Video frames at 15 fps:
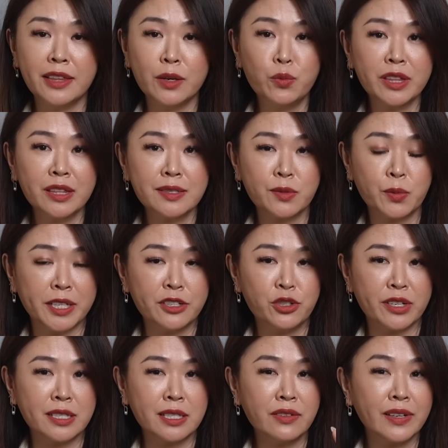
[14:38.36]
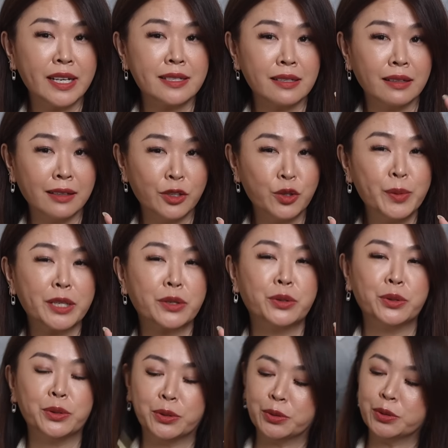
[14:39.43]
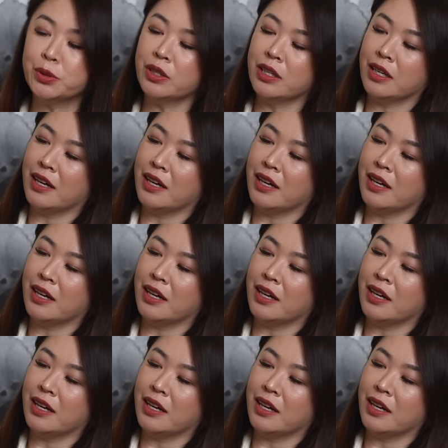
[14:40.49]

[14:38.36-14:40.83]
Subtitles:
then with the sweater dress, if it gets a little bit cool,